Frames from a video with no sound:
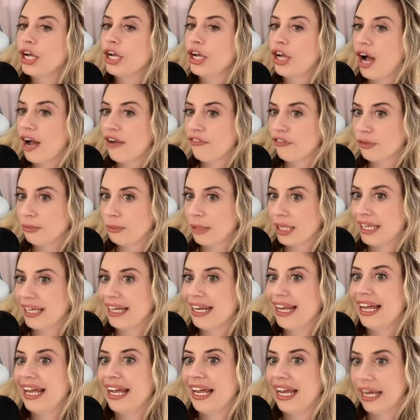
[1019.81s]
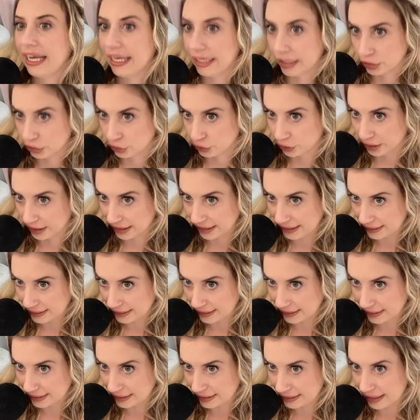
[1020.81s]
government
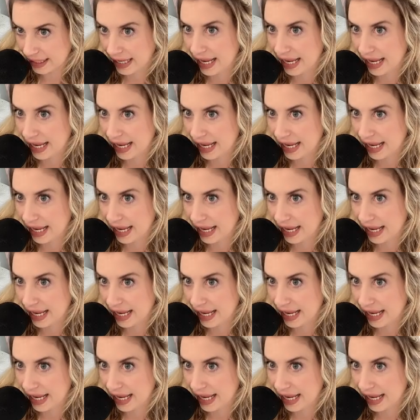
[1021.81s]
interest